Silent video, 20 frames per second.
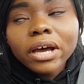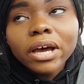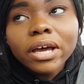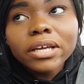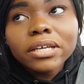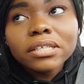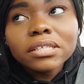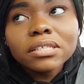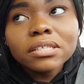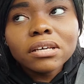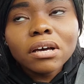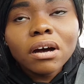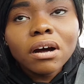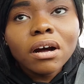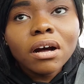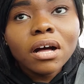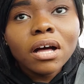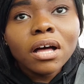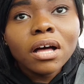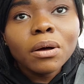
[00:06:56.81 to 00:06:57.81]
I
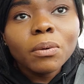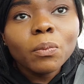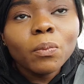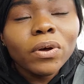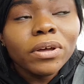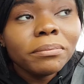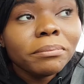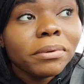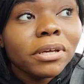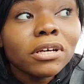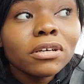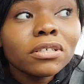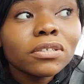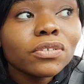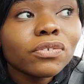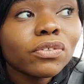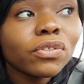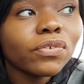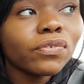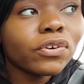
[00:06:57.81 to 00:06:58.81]
saw
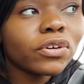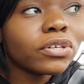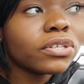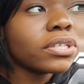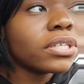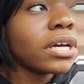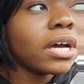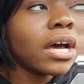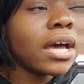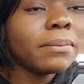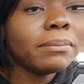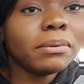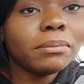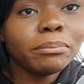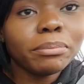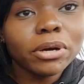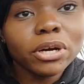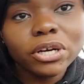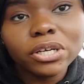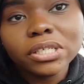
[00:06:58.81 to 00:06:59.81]
windmills for the first time in
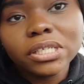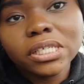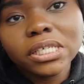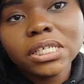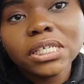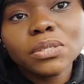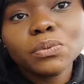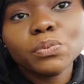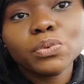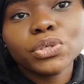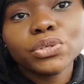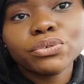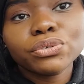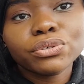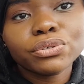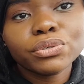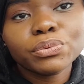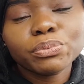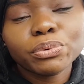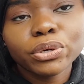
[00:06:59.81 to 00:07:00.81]
person, which
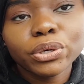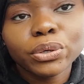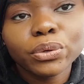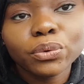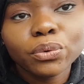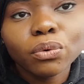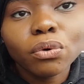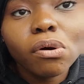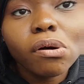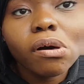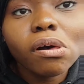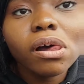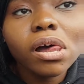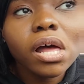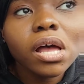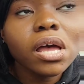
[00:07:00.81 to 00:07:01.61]
was pretty cool.